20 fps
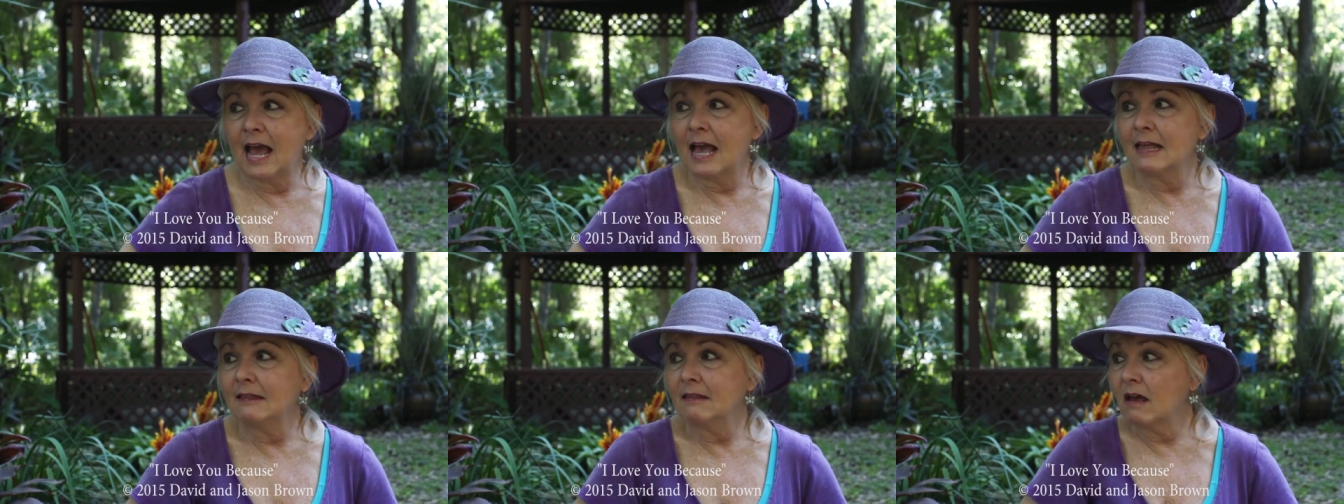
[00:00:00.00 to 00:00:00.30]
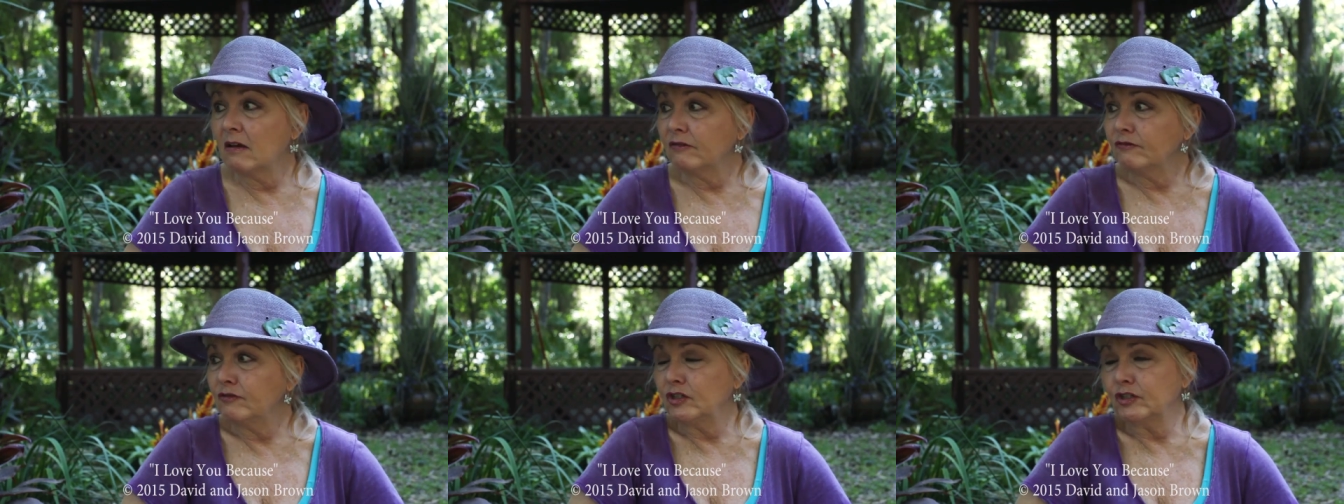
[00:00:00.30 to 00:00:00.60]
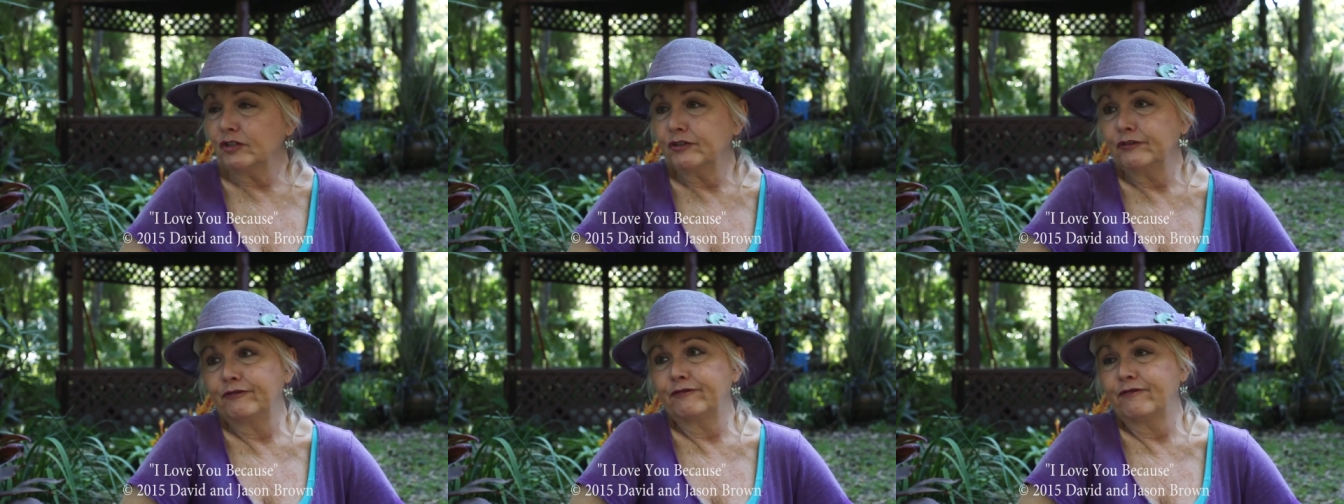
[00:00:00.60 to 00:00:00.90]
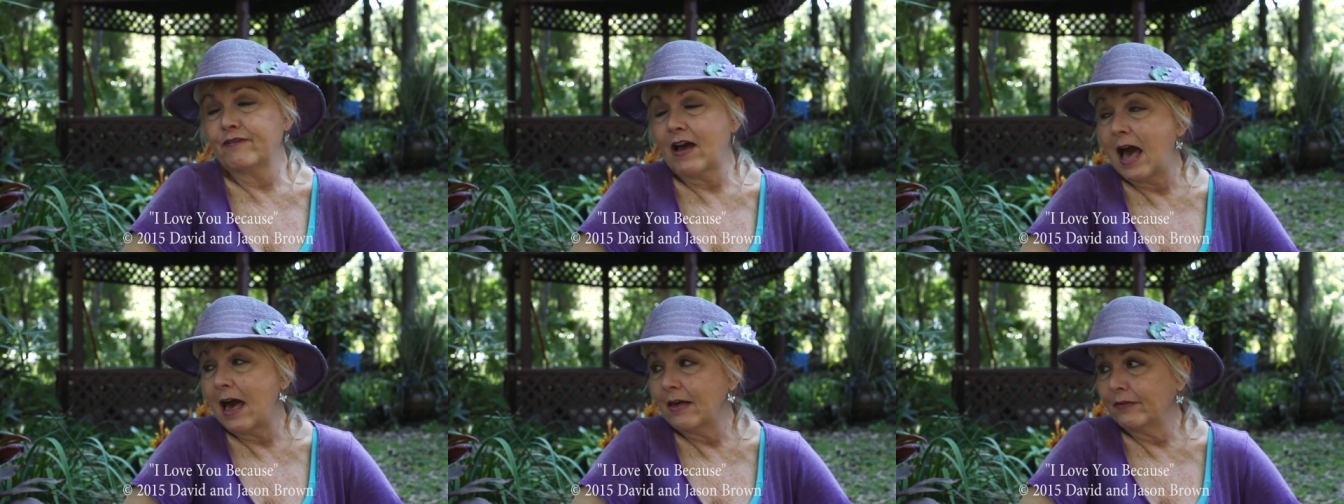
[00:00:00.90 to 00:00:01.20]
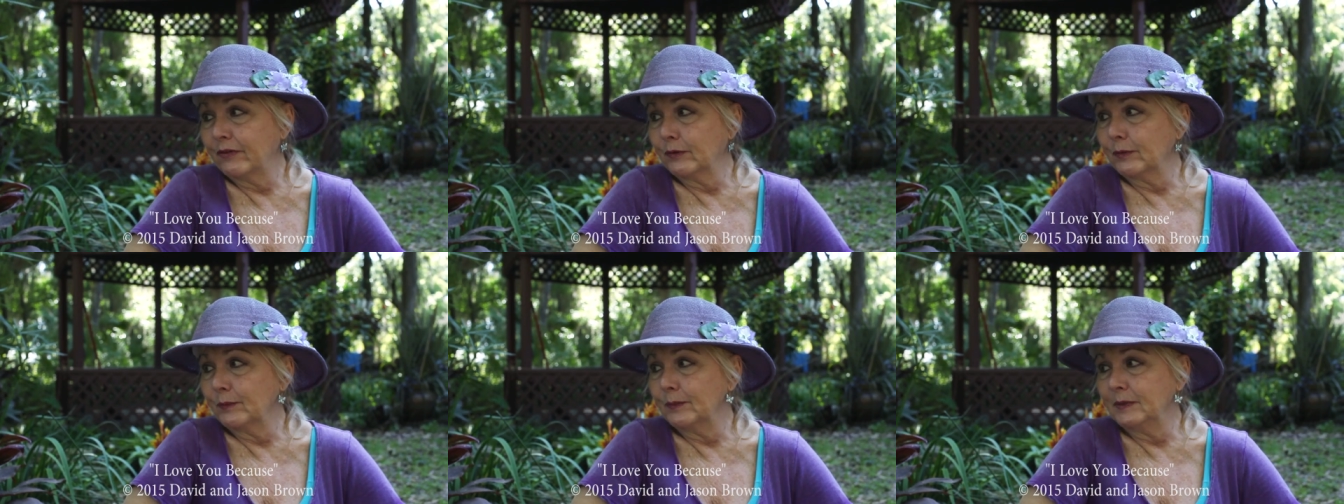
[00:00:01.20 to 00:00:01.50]
I loved your
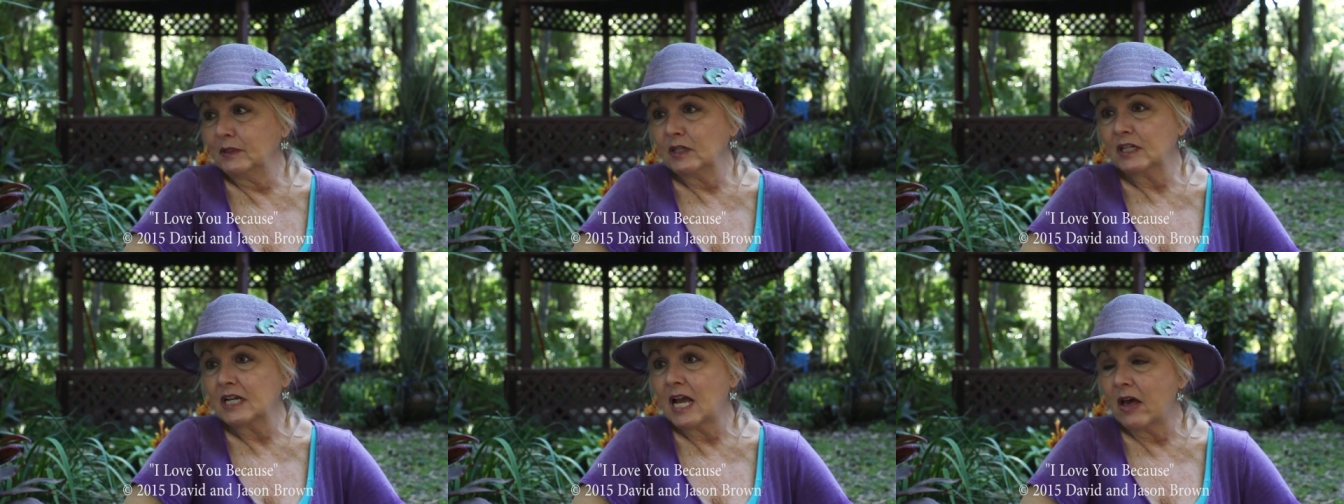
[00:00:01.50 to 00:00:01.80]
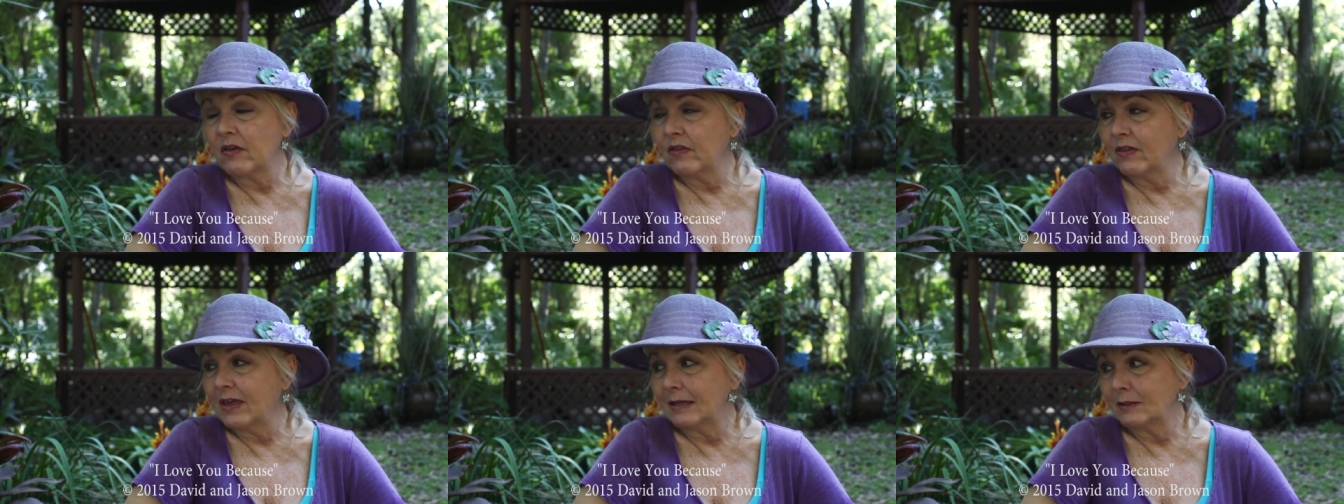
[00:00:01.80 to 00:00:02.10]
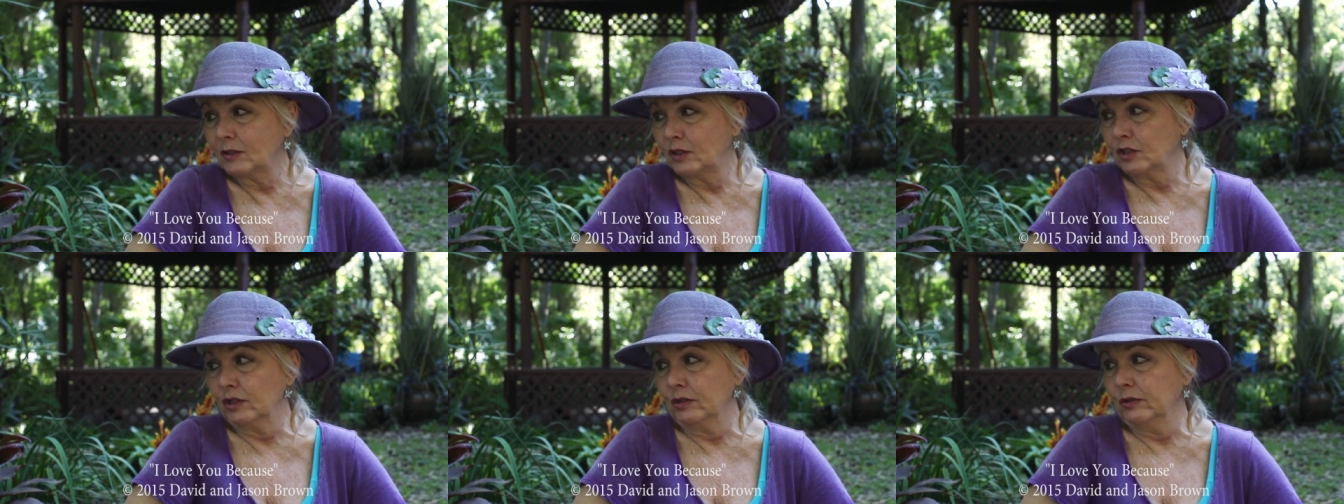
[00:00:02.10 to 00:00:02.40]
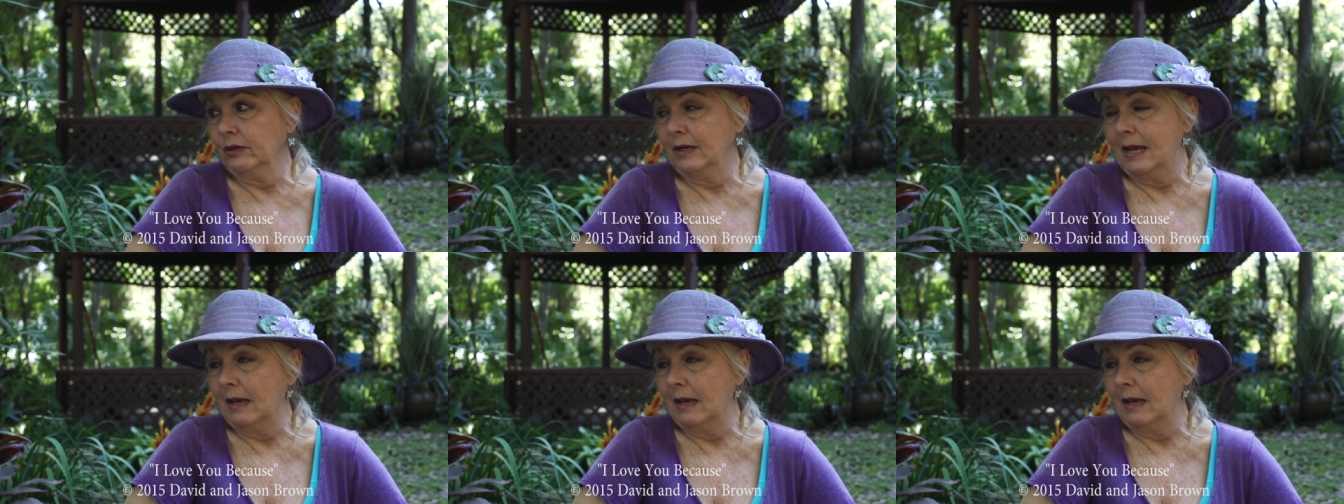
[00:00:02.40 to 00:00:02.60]
father. Look how that turned